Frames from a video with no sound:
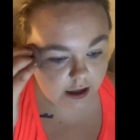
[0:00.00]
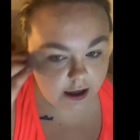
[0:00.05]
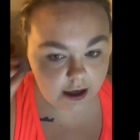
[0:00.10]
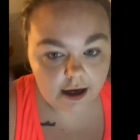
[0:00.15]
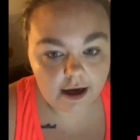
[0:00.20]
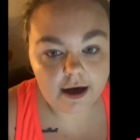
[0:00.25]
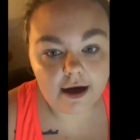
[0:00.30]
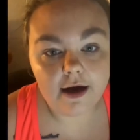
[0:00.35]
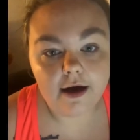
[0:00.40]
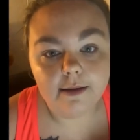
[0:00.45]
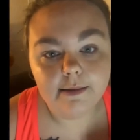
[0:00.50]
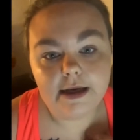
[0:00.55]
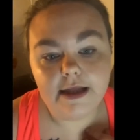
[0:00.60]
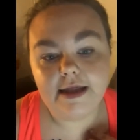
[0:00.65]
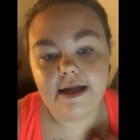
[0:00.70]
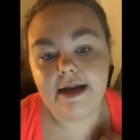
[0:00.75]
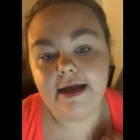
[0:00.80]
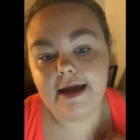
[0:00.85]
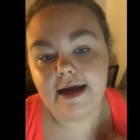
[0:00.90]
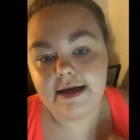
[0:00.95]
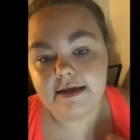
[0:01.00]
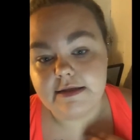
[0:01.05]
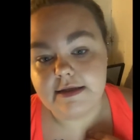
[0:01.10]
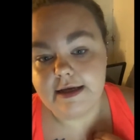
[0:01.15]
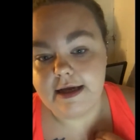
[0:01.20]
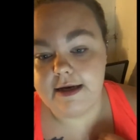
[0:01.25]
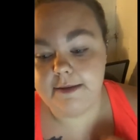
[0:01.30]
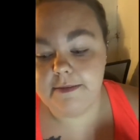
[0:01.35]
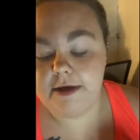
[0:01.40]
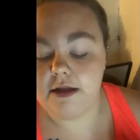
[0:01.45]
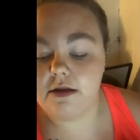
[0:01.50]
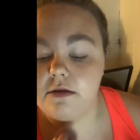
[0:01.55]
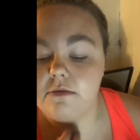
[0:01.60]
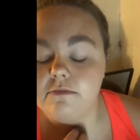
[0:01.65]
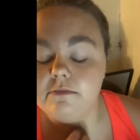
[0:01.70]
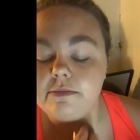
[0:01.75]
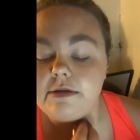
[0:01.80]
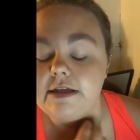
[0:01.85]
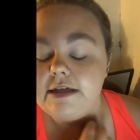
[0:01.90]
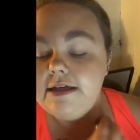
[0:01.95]
And then I asked again, I'm like,
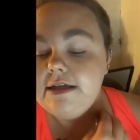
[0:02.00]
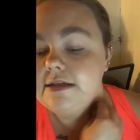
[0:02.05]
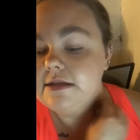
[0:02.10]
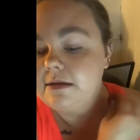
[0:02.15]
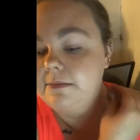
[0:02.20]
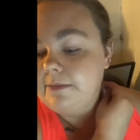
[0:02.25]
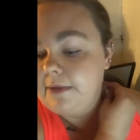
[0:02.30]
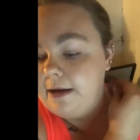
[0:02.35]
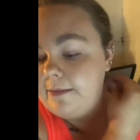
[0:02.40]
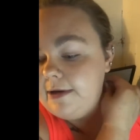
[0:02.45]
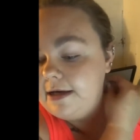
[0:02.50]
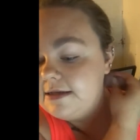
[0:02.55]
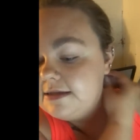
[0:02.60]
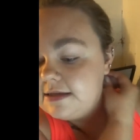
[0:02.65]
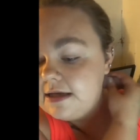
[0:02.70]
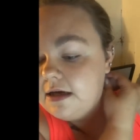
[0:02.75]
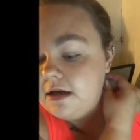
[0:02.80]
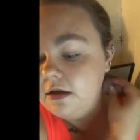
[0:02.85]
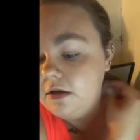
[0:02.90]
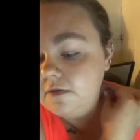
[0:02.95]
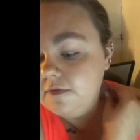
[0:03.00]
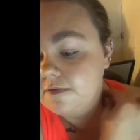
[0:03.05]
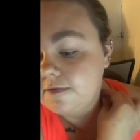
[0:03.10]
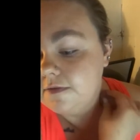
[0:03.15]
please, I'm by myself.